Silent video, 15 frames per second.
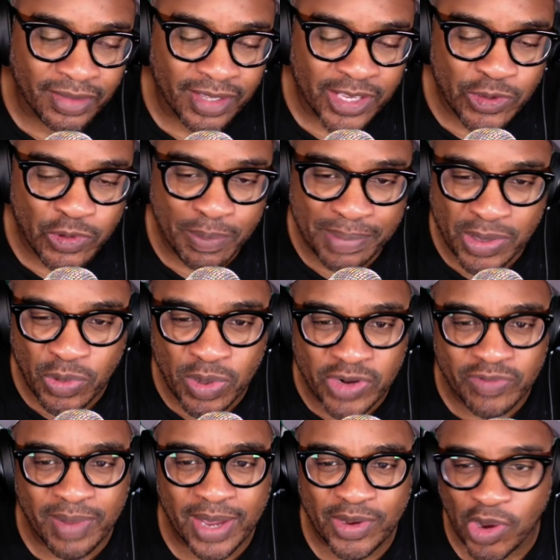It will be one
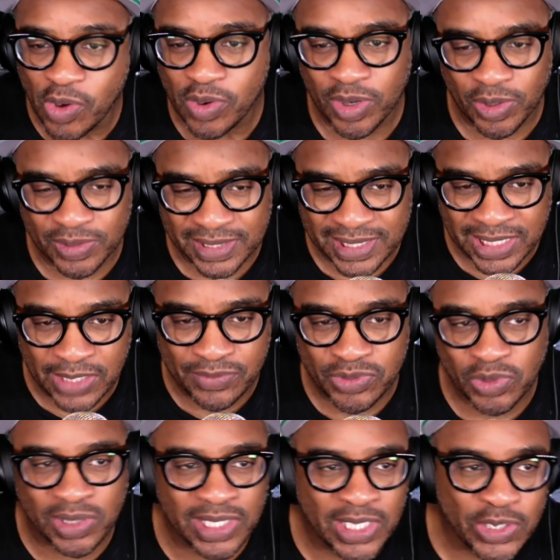of my co-hosts, Leif
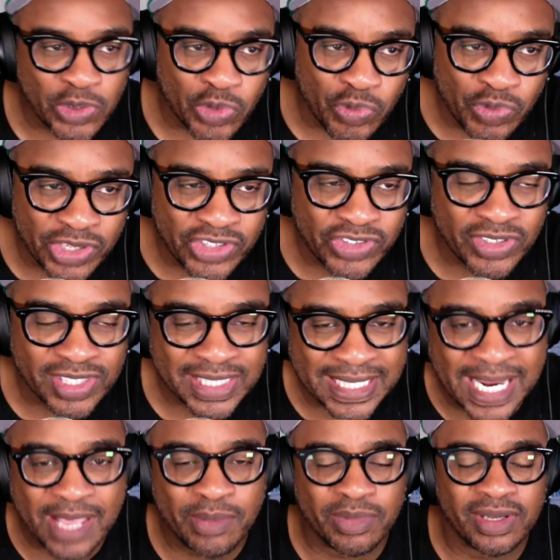Thulin or Richard
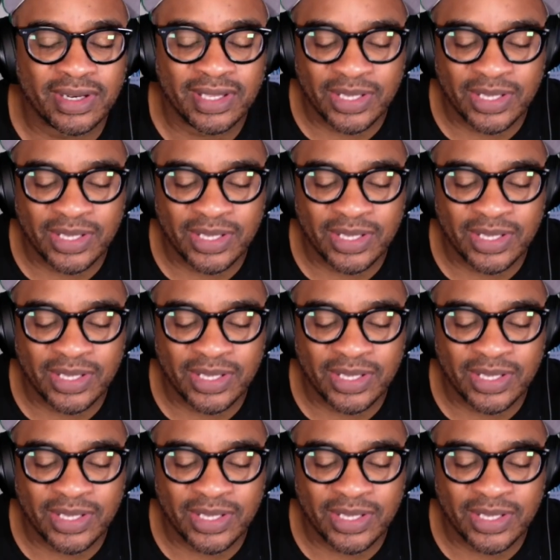Stayman,